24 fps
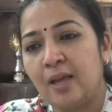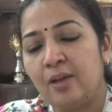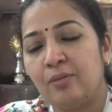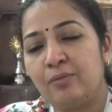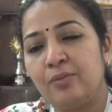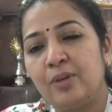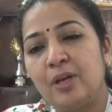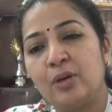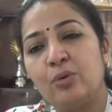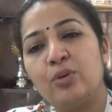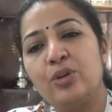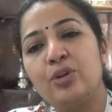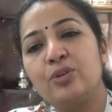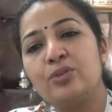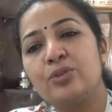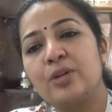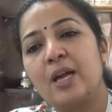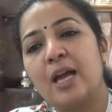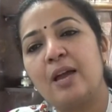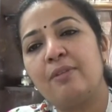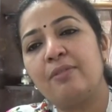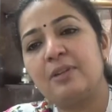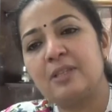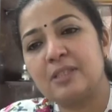We are going to
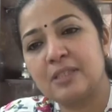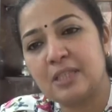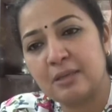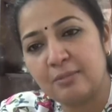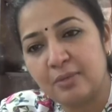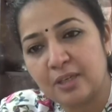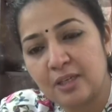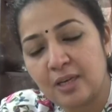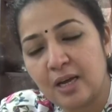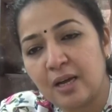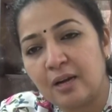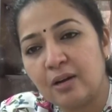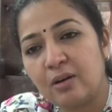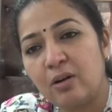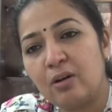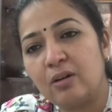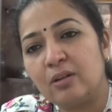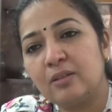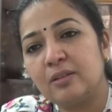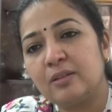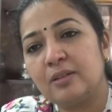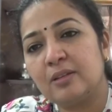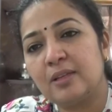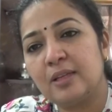have a seminar
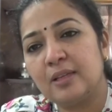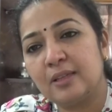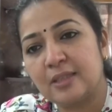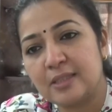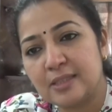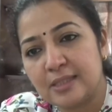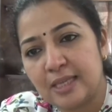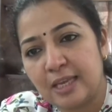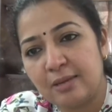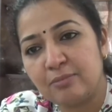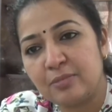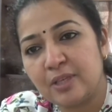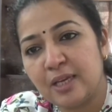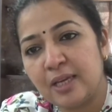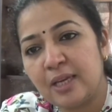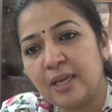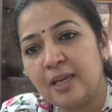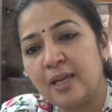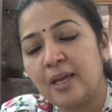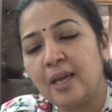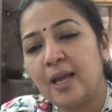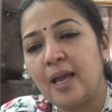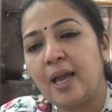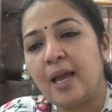on the same day,
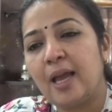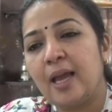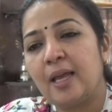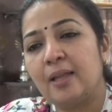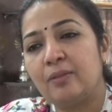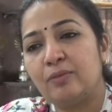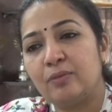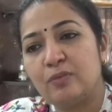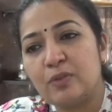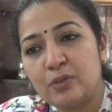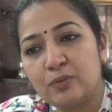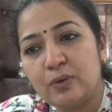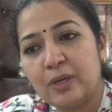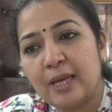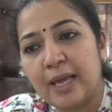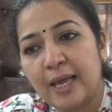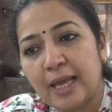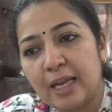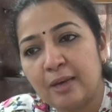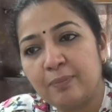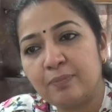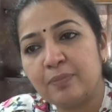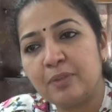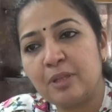which will
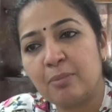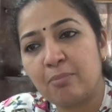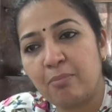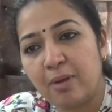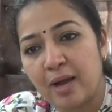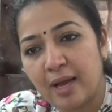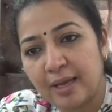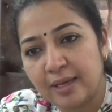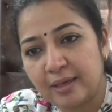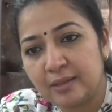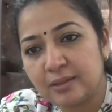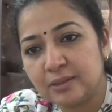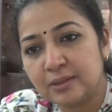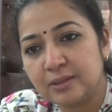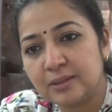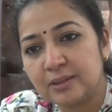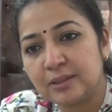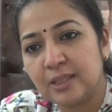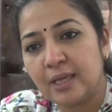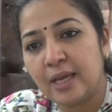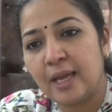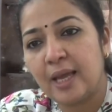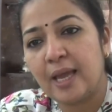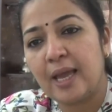help the
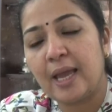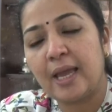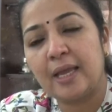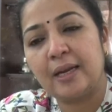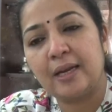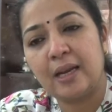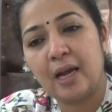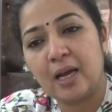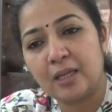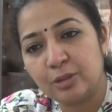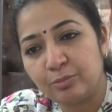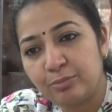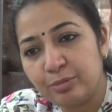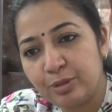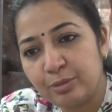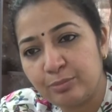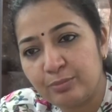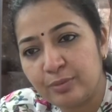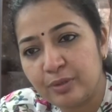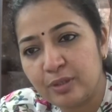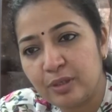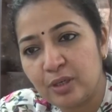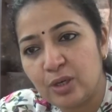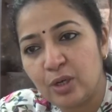buyers and other
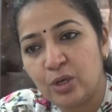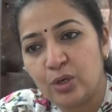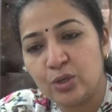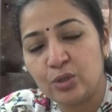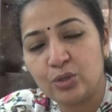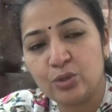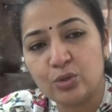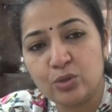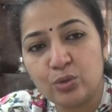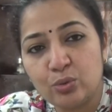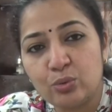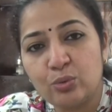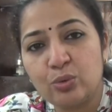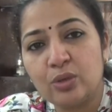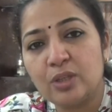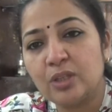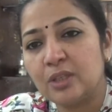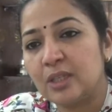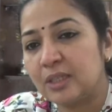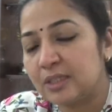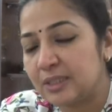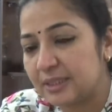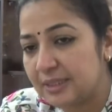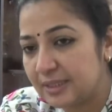people to know
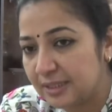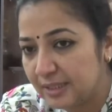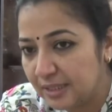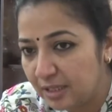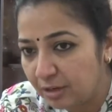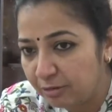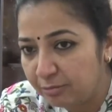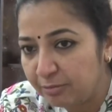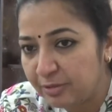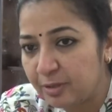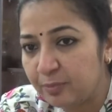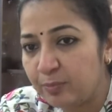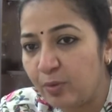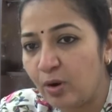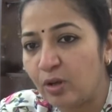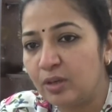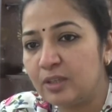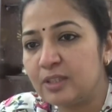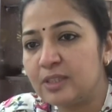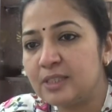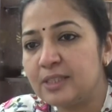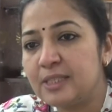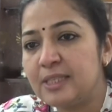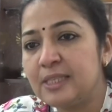the government
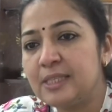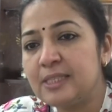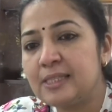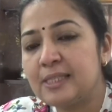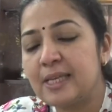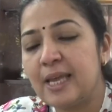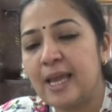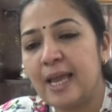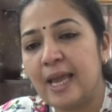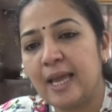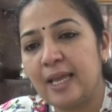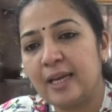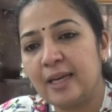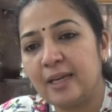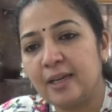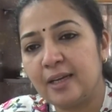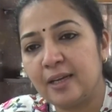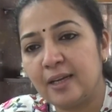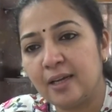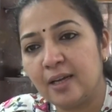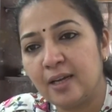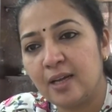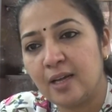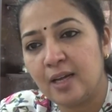policies and
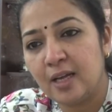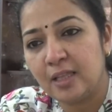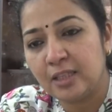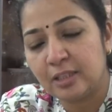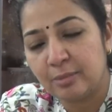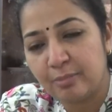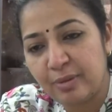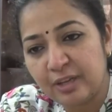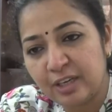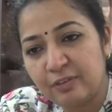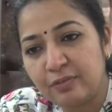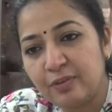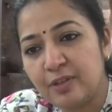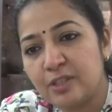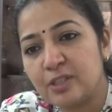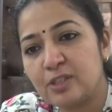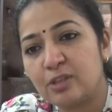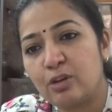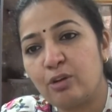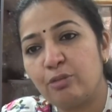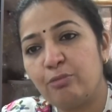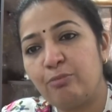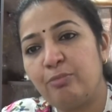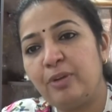the
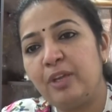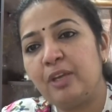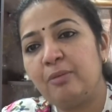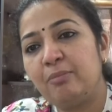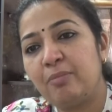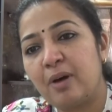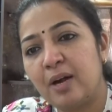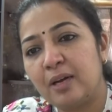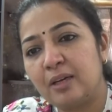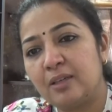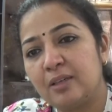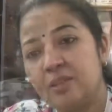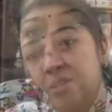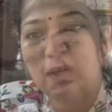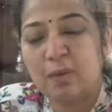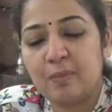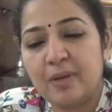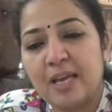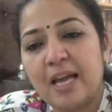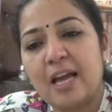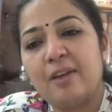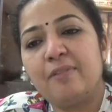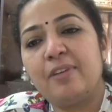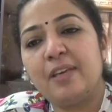benefits of being partner. We'll
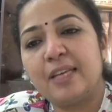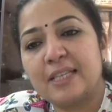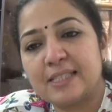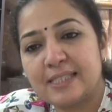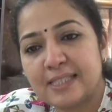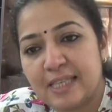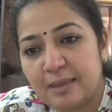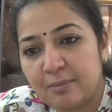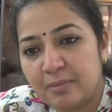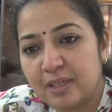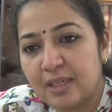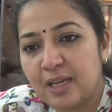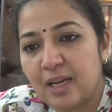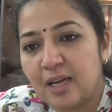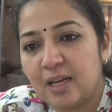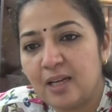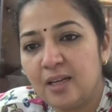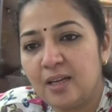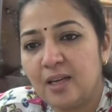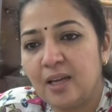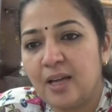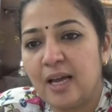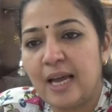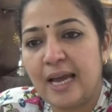be having a seminar
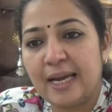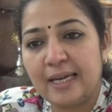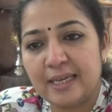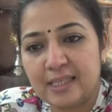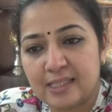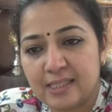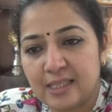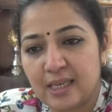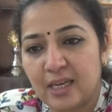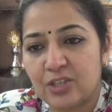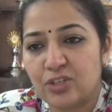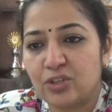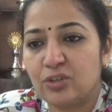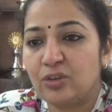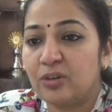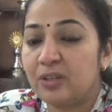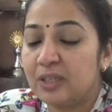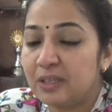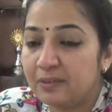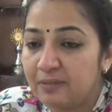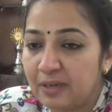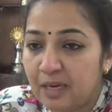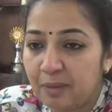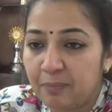and discussion
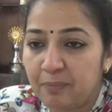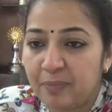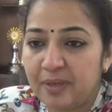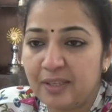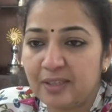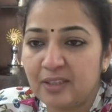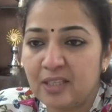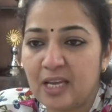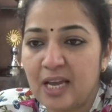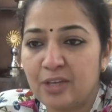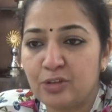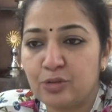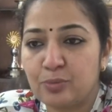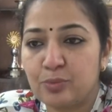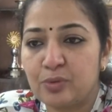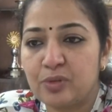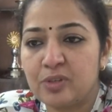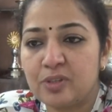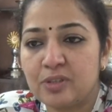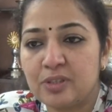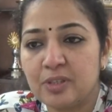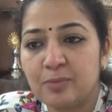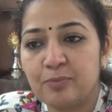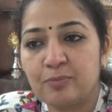on developing the
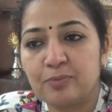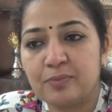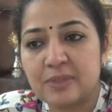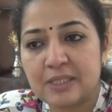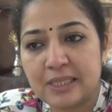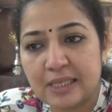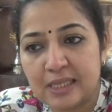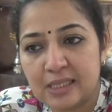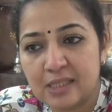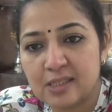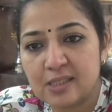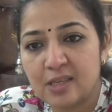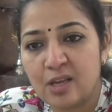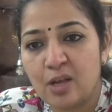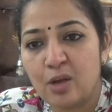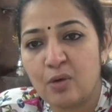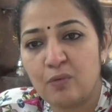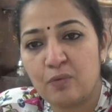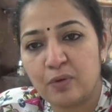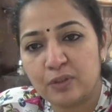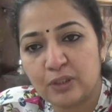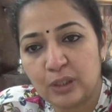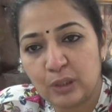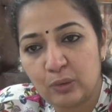entrepreneurship skills
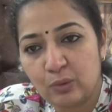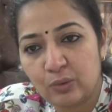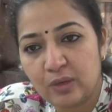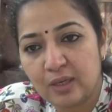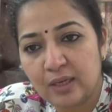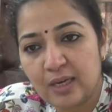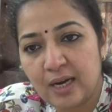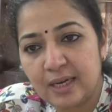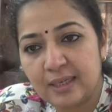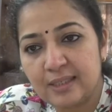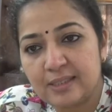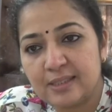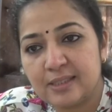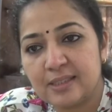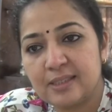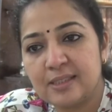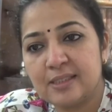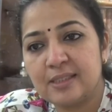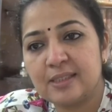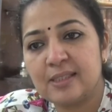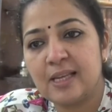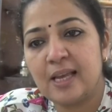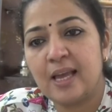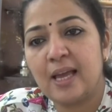for the local
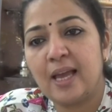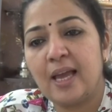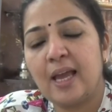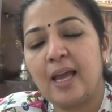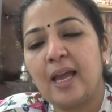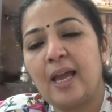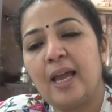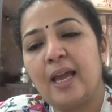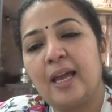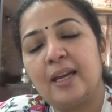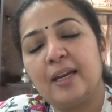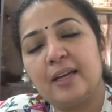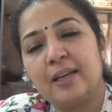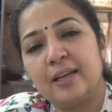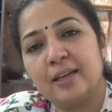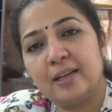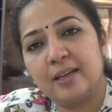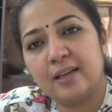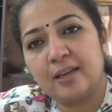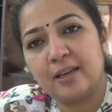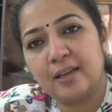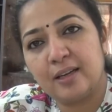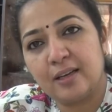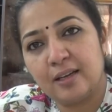artisans,
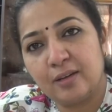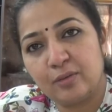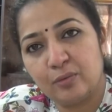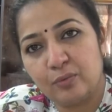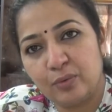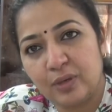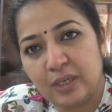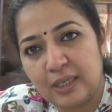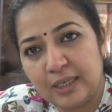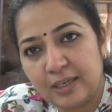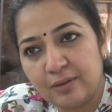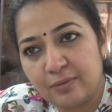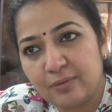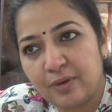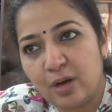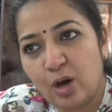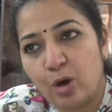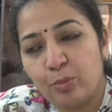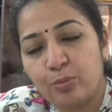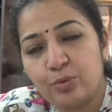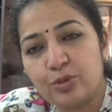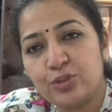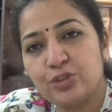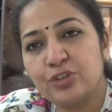and we'll give
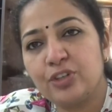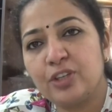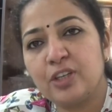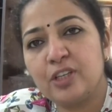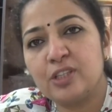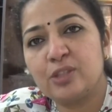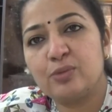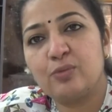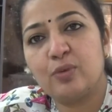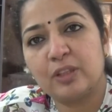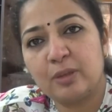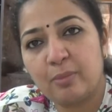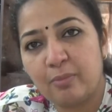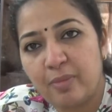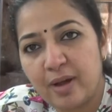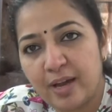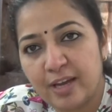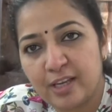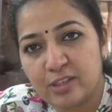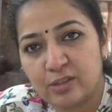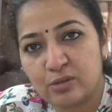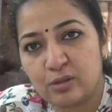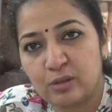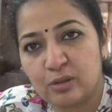opportunities for the
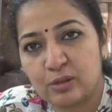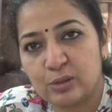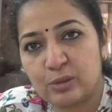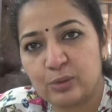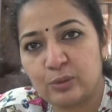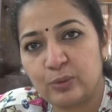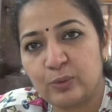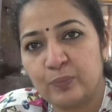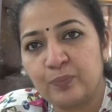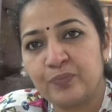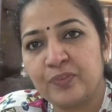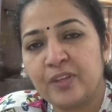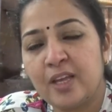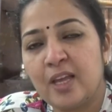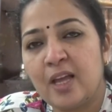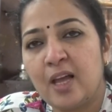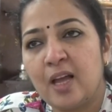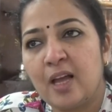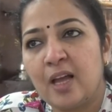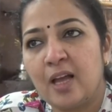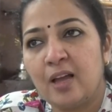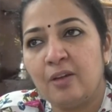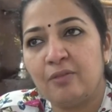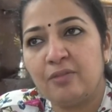buyers also.
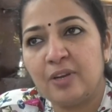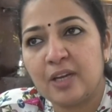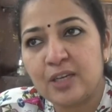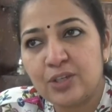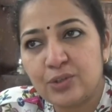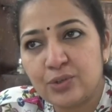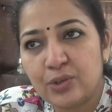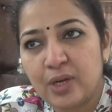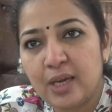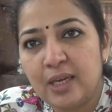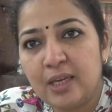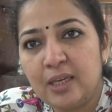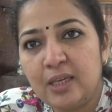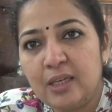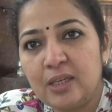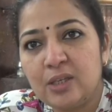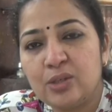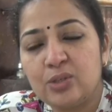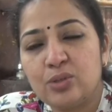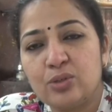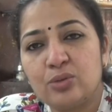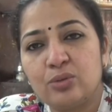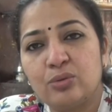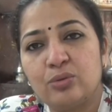We are trying
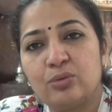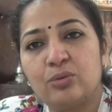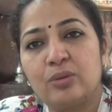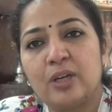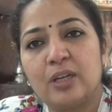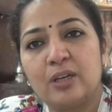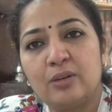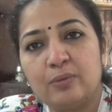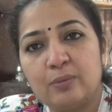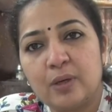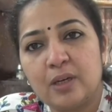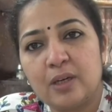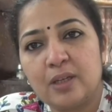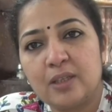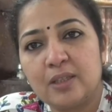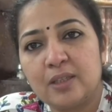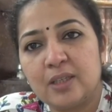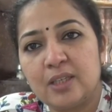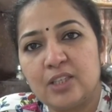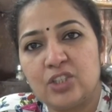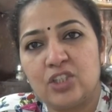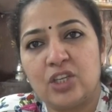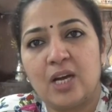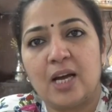to convert
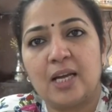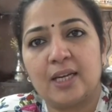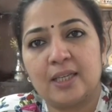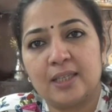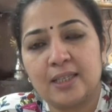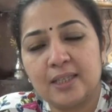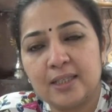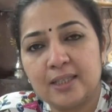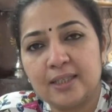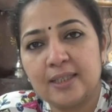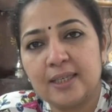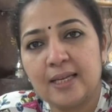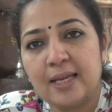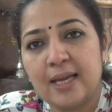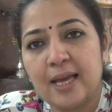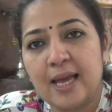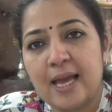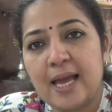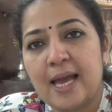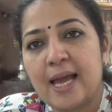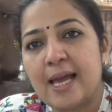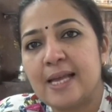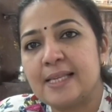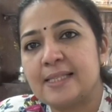Jharkhand
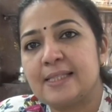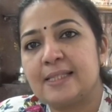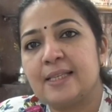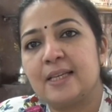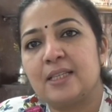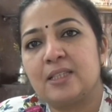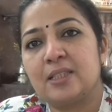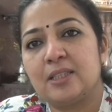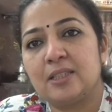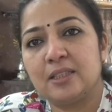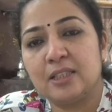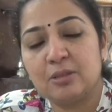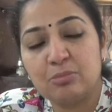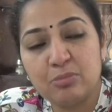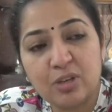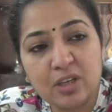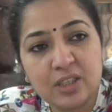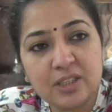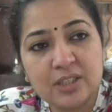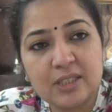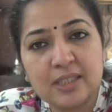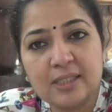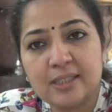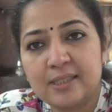as an
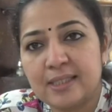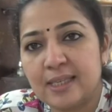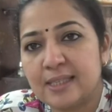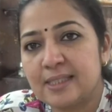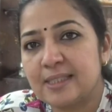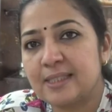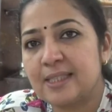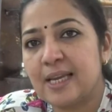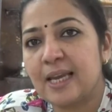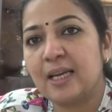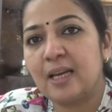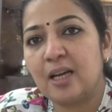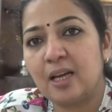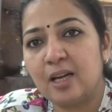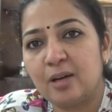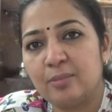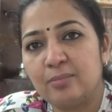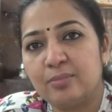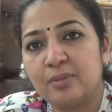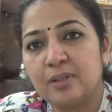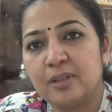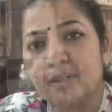emerging textile hub.